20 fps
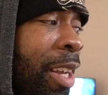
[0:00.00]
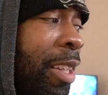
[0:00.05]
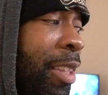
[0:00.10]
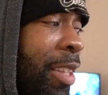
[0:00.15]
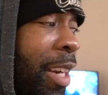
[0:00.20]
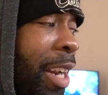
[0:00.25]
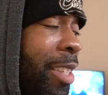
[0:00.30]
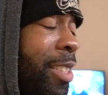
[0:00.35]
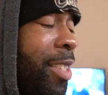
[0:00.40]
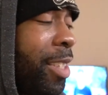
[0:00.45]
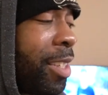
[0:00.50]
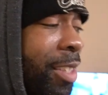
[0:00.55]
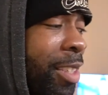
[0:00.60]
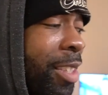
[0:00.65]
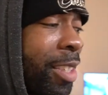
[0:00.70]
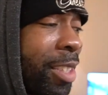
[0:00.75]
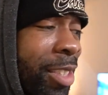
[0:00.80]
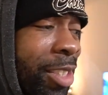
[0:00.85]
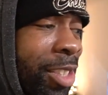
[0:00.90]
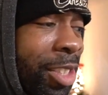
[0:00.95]
that I didn't
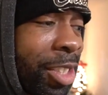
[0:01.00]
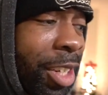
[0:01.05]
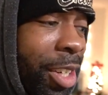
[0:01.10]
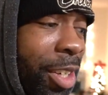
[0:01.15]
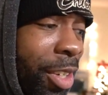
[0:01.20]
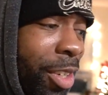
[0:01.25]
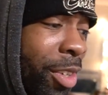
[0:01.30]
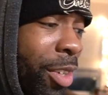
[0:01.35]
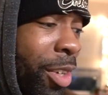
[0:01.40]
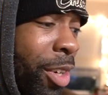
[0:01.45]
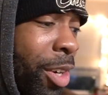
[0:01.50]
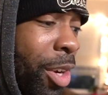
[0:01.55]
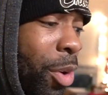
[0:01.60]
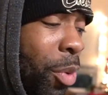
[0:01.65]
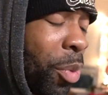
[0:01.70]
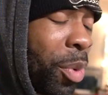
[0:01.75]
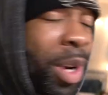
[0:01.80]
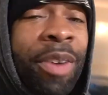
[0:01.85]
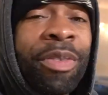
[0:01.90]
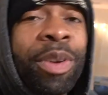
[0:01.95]
get to share
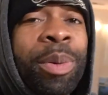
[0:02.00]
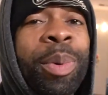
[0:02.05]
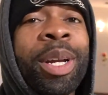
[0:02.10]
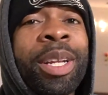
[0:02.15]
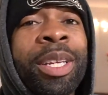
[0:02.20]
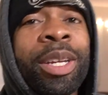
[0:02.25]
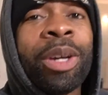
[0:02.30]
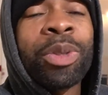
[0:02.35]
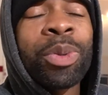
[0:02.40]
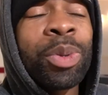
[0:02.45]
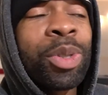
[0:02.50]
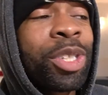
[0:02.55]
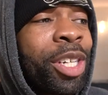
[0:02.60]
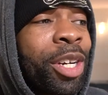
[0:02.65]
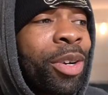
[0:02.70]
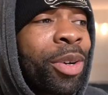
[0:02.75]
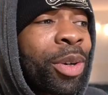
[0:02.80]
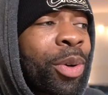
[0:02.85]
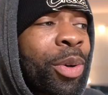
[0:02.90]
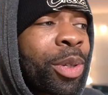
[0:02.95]
when everybody else was
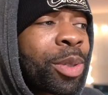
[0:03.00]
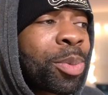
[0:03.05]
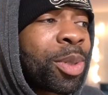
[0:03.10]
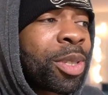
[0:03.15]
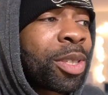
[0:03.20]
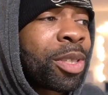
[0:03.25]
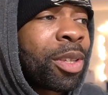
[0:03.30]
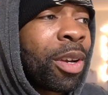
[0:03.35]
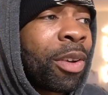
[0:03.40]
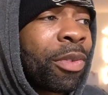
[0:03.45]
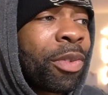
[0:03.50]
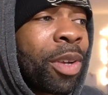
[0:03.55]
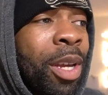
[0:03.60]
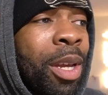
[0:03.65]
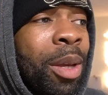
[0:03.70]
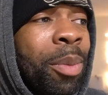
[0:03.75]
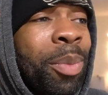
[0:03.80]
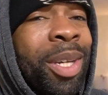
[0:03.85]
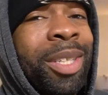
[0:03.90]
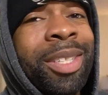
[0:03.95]
sharing Christmas stuff.
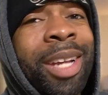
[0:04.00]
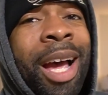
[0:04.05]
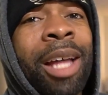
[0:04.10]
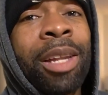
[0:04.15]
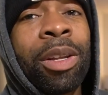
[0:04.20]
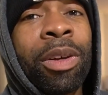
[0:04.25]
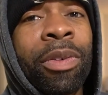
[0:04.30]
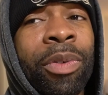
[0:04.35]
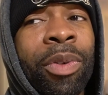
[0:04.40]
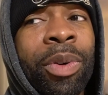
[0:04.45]
Because I love